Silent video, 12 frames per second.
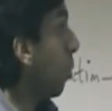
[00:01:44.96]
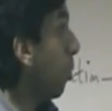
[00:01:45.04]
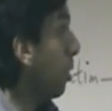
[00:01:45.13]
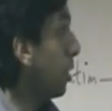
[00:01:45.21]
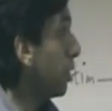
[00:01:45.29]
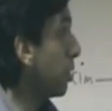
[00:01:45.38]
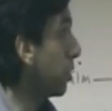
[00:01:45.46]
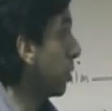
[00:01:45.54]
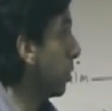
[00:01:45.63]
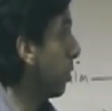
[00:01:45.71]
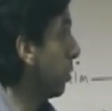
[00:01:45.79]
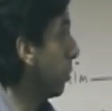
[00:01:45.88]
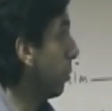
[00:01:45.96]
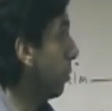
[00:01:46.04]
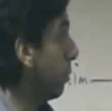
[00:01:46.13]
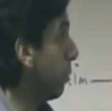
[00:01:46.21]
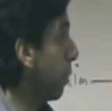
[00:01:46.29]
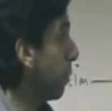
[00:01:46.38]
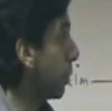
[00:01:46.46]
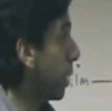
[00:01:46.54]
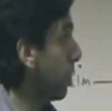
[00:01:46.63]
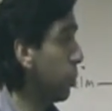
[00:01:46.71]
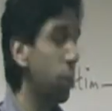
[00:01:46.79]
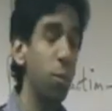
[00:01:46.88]
is
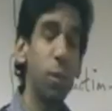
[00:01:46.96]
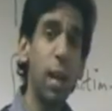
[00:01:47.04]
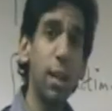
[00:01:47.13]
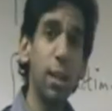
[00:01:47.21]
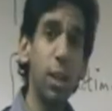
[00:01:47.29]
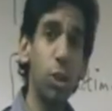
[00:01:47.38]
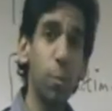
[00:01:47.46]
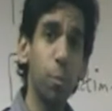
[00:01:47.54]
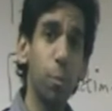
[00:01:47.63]
verification and validation.